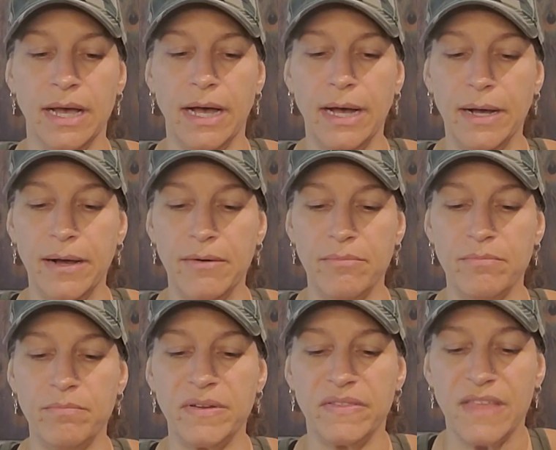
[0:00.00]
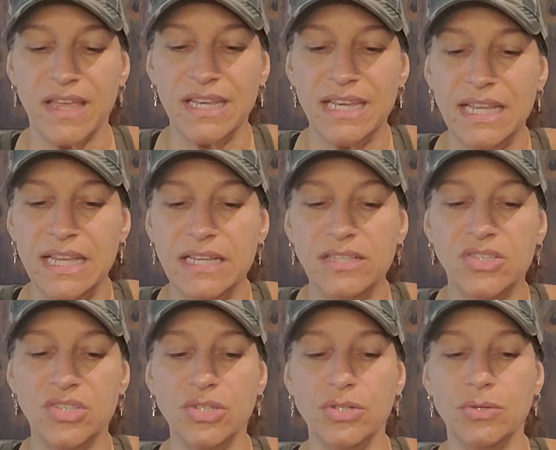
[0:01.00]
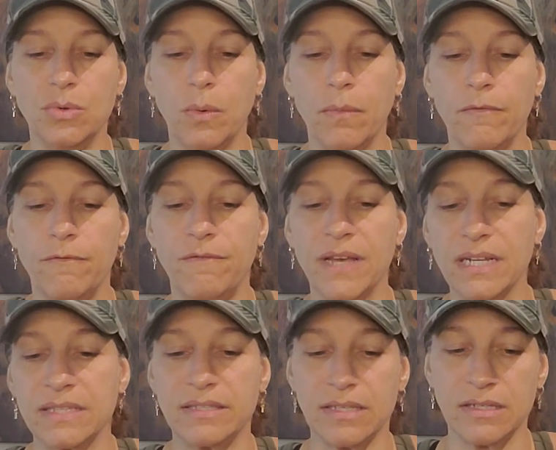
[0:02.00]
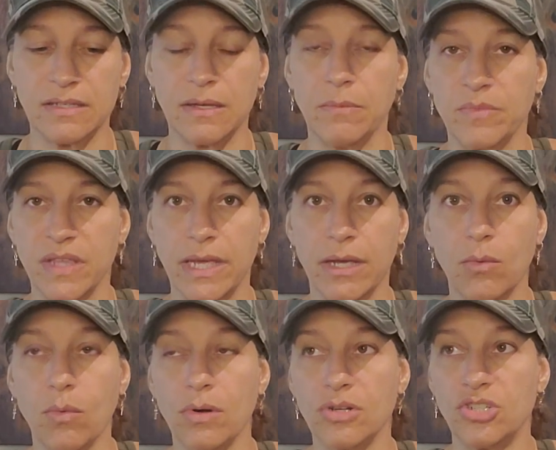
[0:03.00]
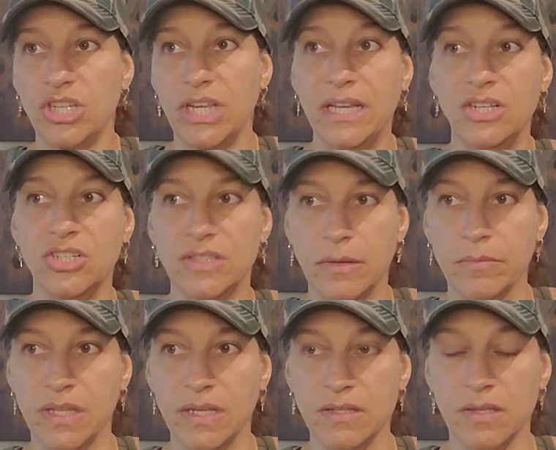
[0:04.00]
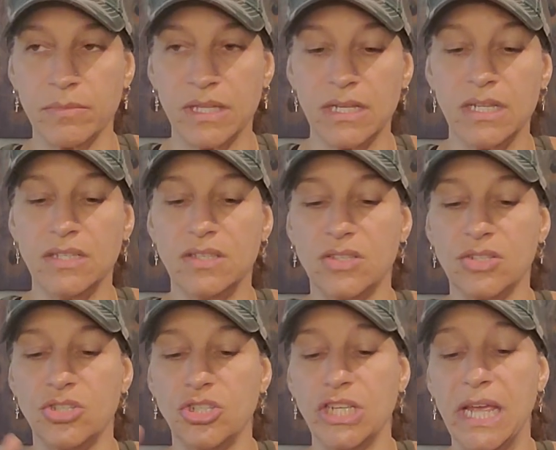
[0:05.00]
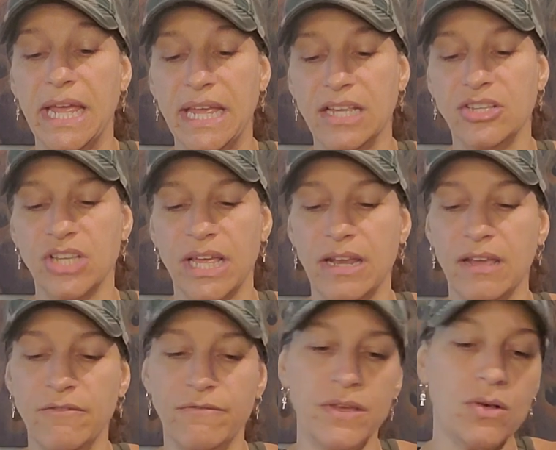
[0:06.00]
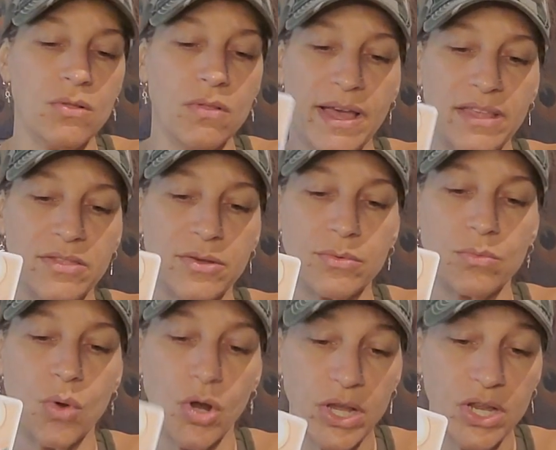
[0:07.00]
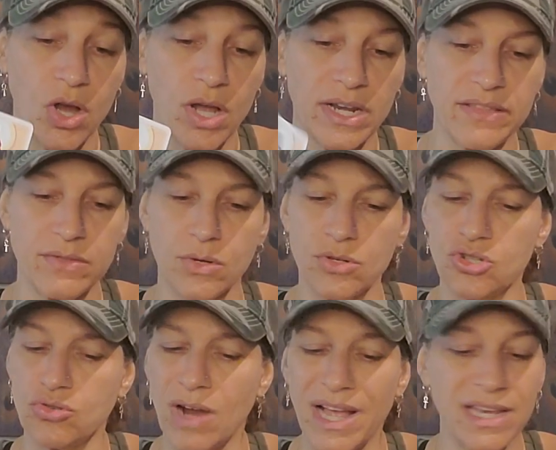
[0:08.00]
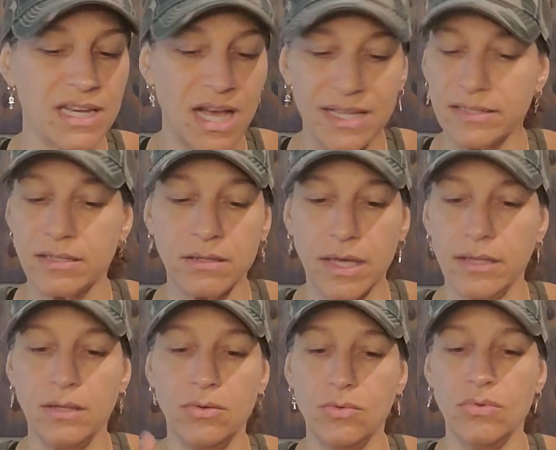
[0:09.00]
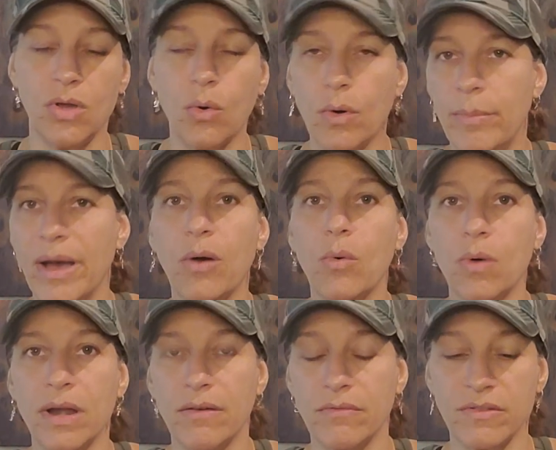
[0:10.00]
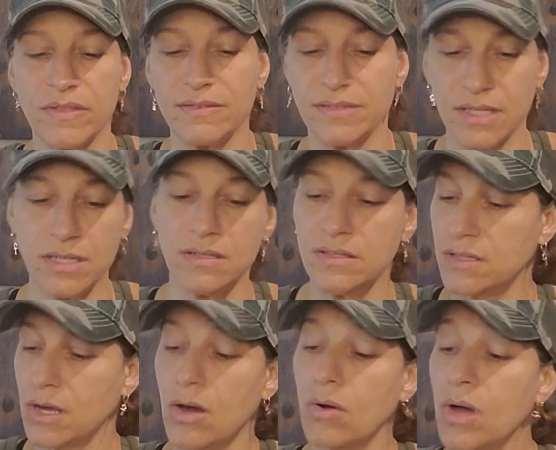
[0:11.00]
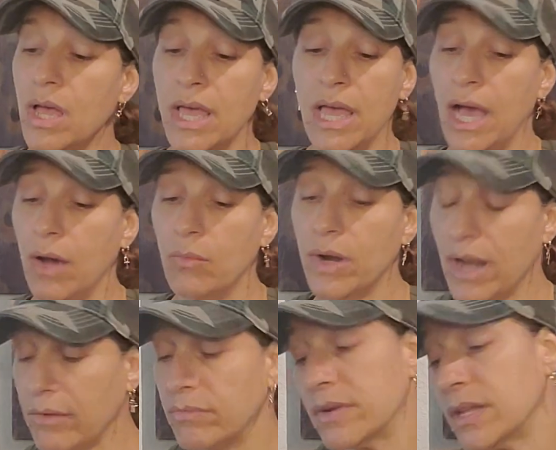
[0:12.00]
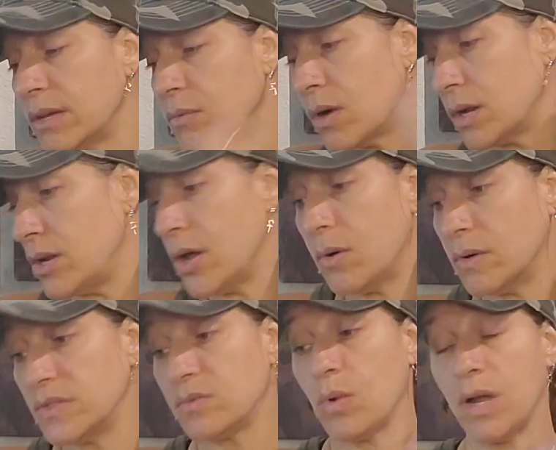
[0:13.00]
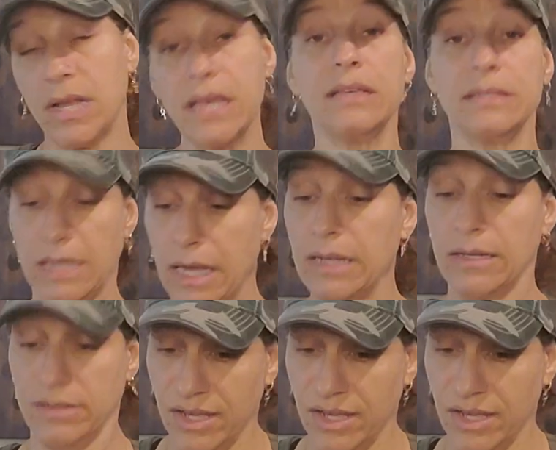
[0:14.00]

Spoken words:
But they need to fix something or change something. Something needs to change. And I feel like they're working on it. They're trying not to let you know about whatever this is, though. What I really want to know is, what is it?